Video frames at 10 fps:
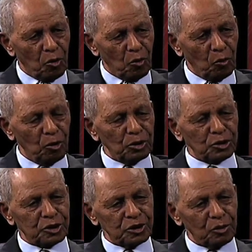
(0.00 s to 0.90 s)

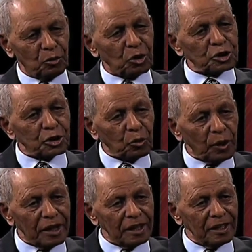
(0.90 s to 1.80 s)
was washed
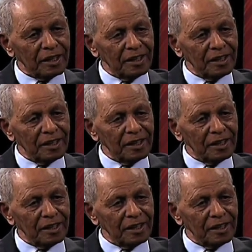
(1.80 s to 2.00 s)
away,